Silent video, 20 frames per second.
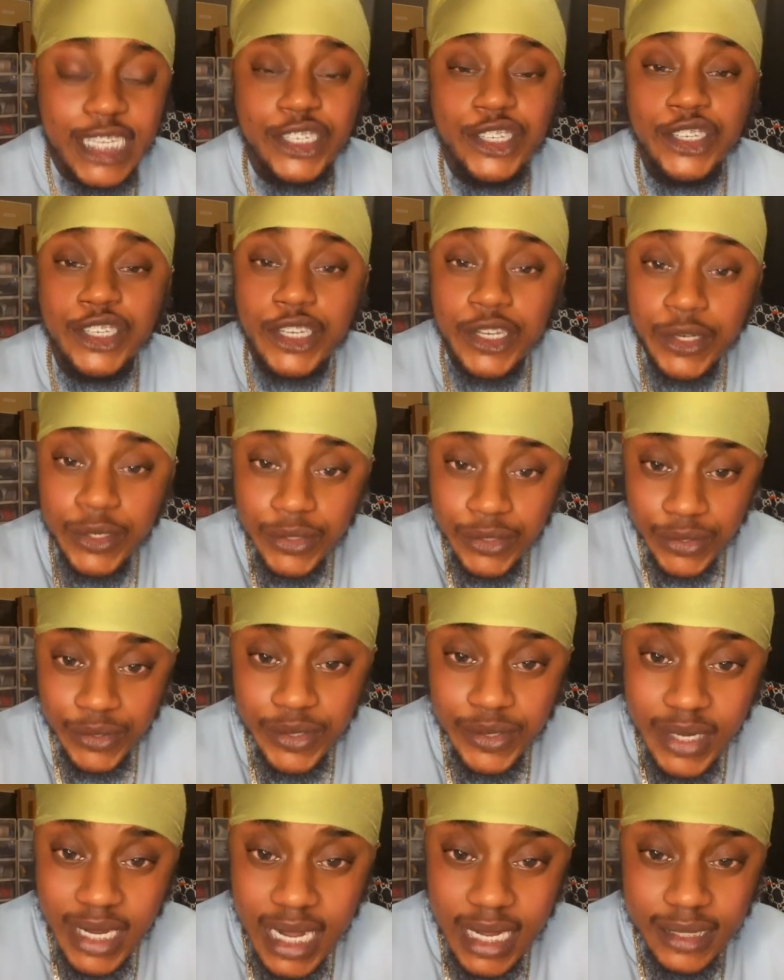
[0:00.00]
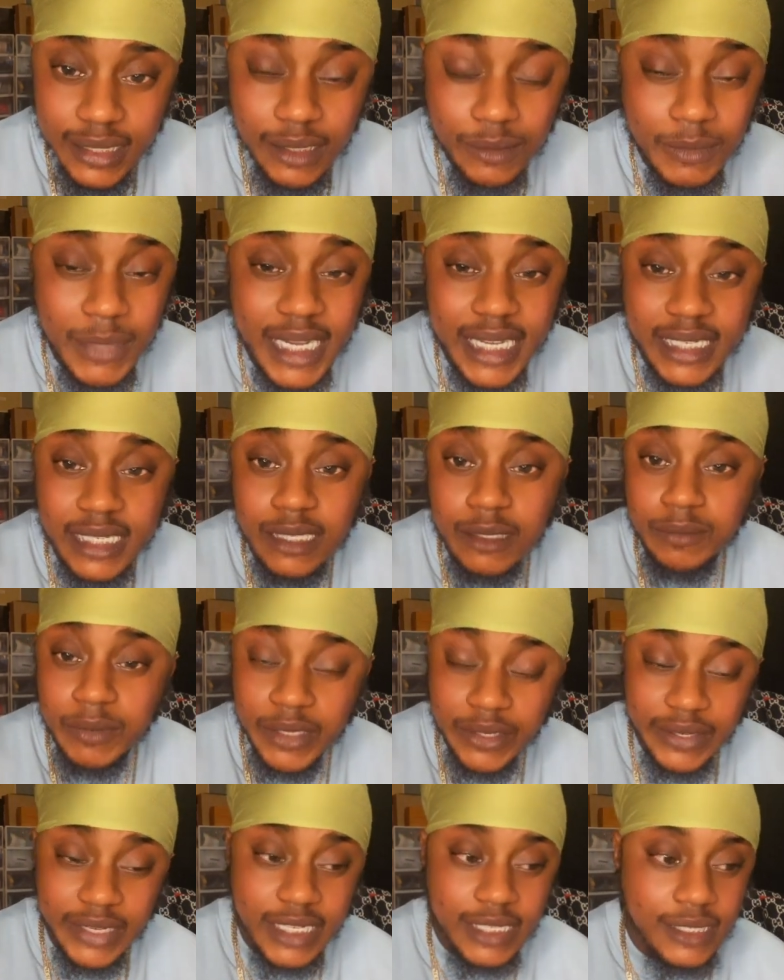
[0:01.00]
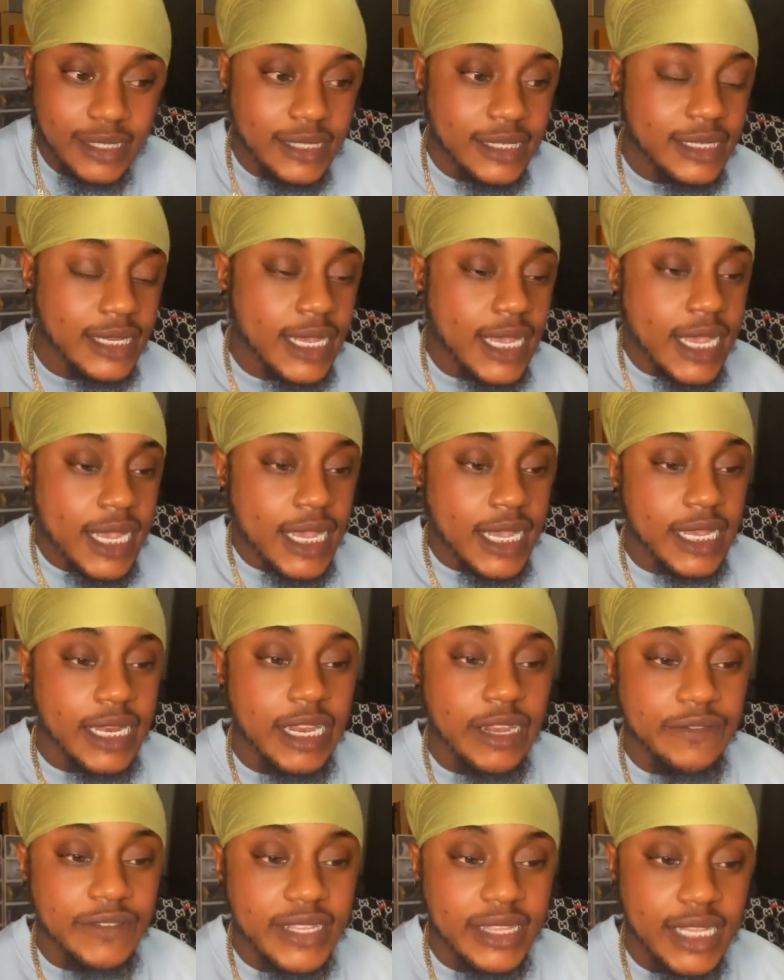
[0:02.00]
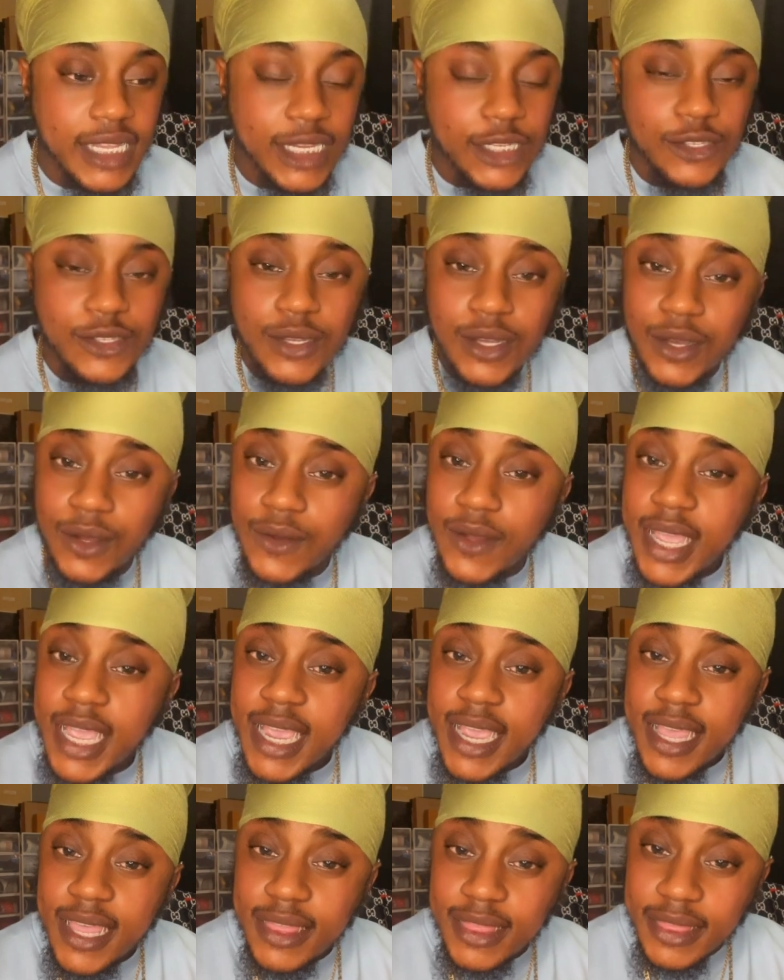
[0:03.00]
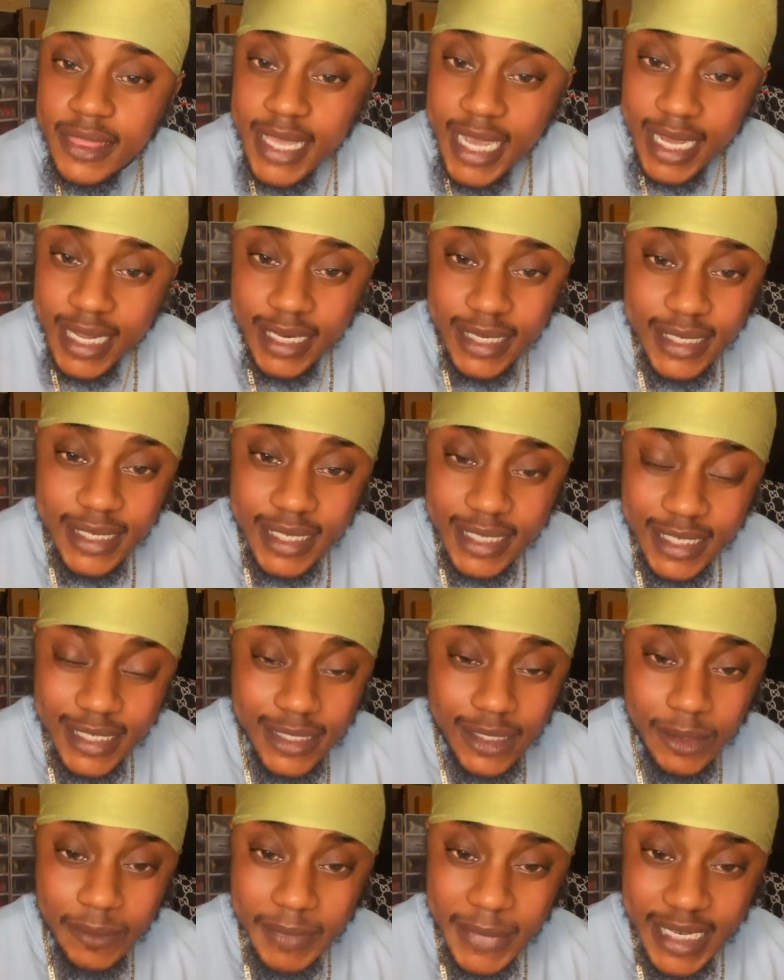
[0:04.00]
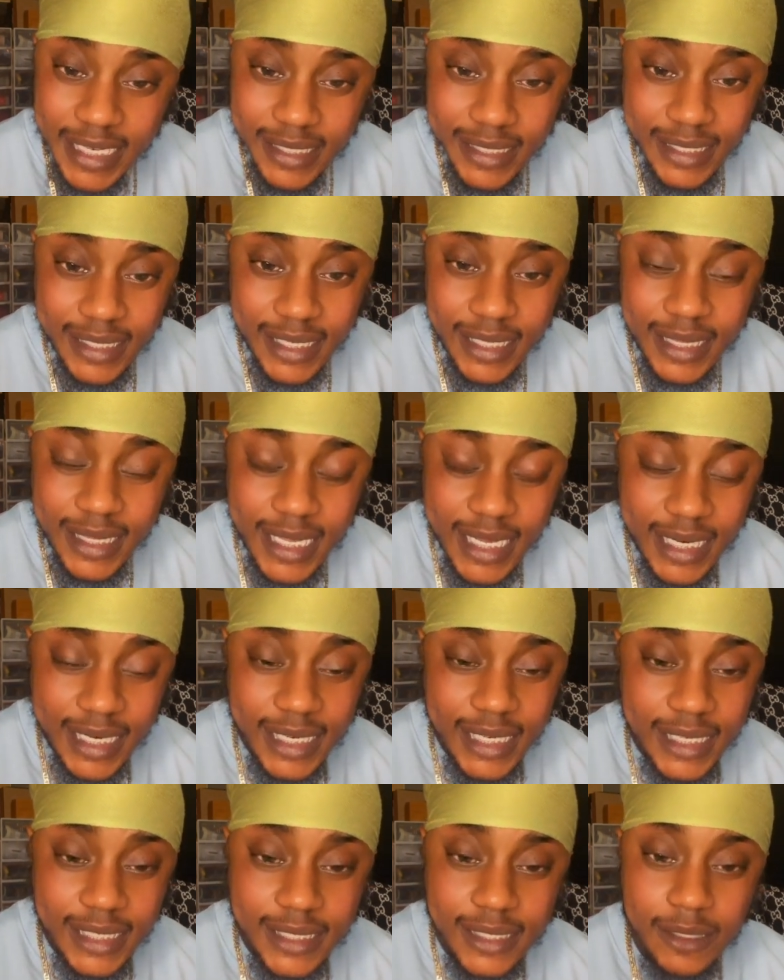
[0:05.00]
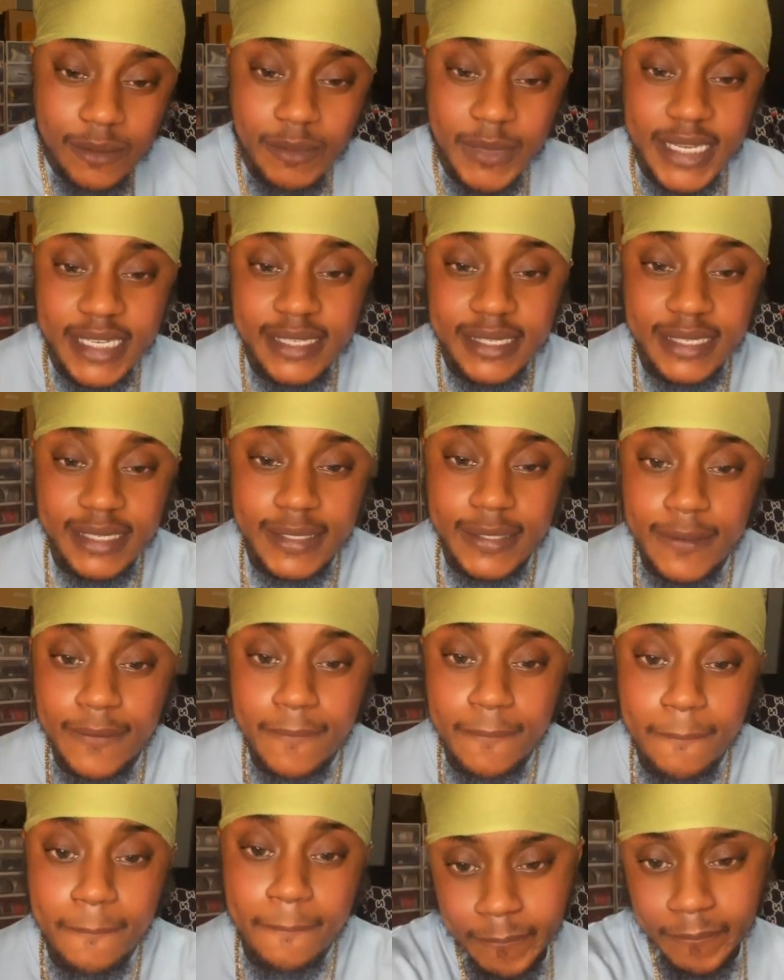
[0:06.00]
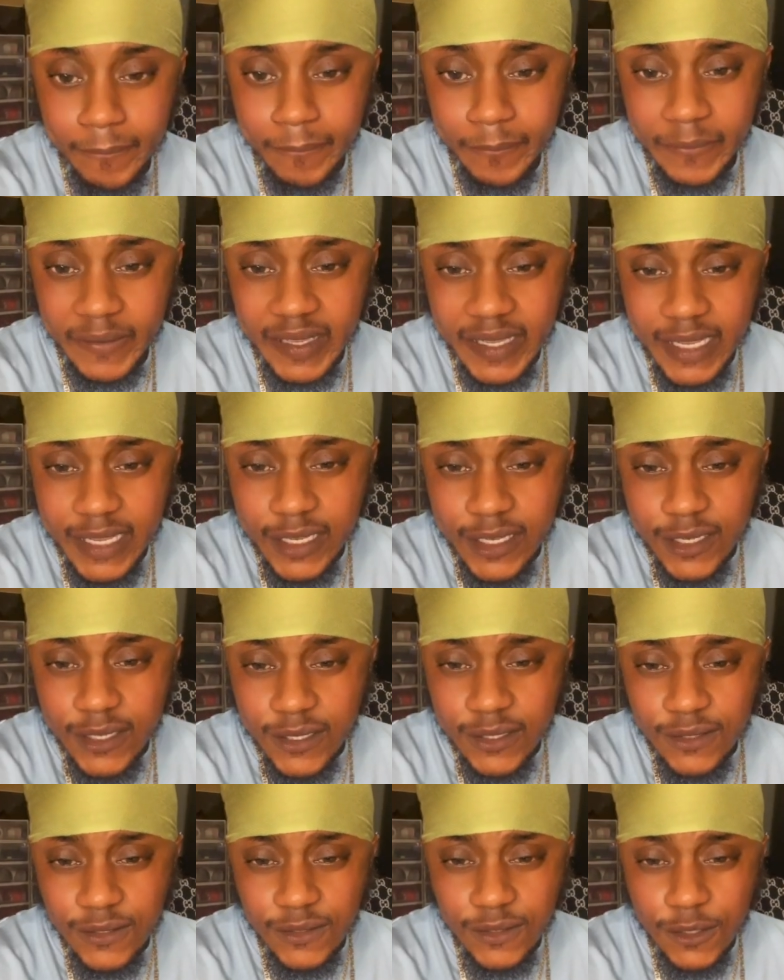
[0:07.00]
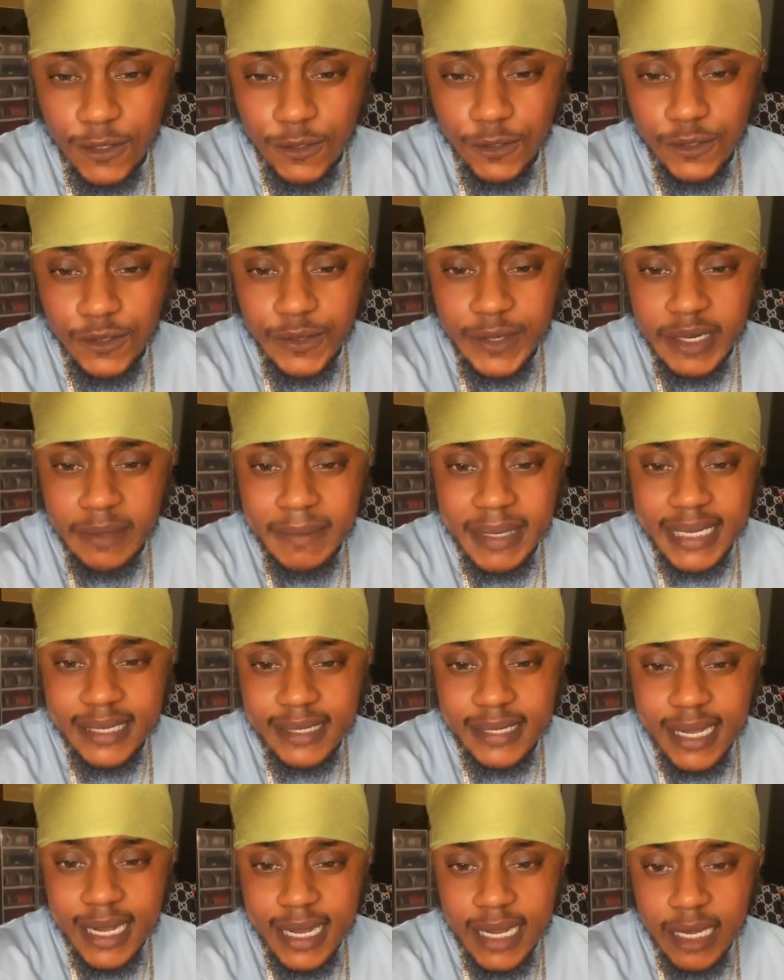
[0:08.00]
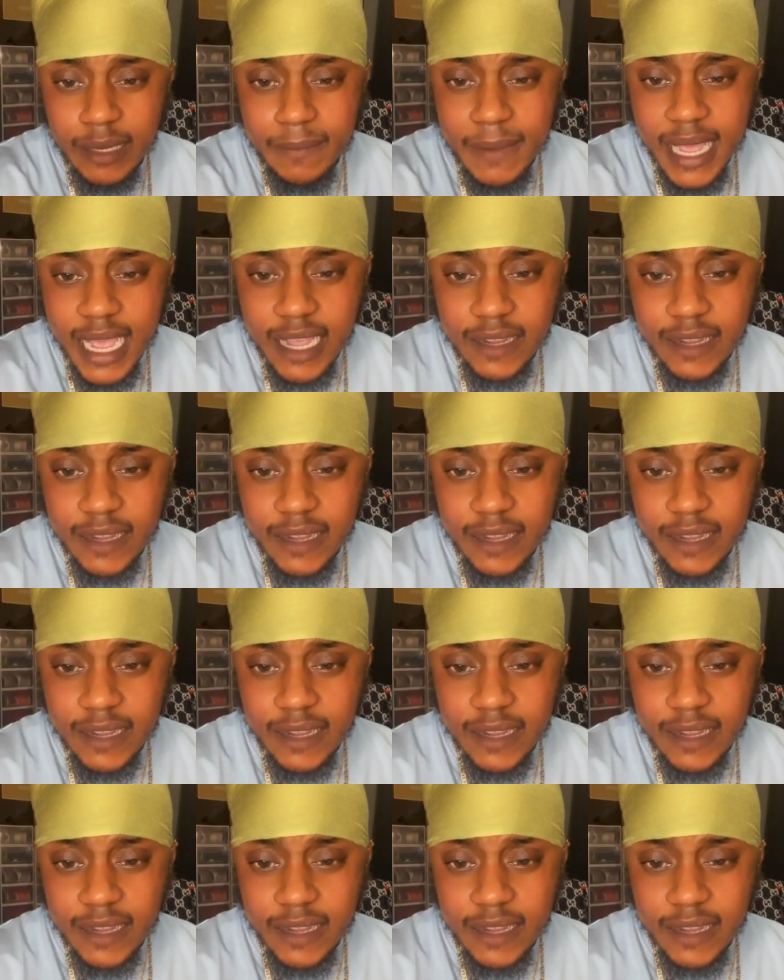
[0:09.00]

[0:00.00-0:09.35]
share to you guys my experience and everything. So that is amazing. That is amazing. So during my time